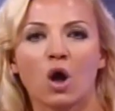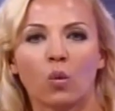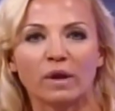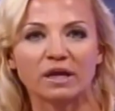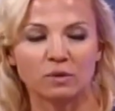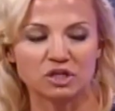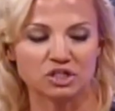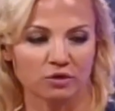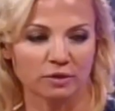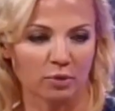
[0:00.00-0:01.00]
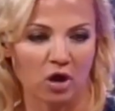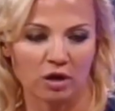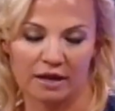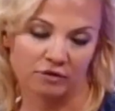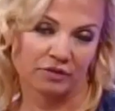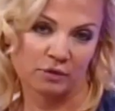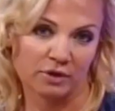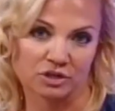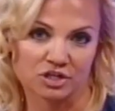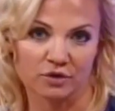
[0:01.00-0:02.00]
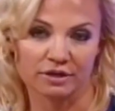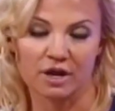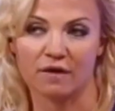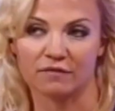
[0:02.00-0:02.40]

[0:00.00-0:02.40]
We showed the brawl. I don't think we could show it enough.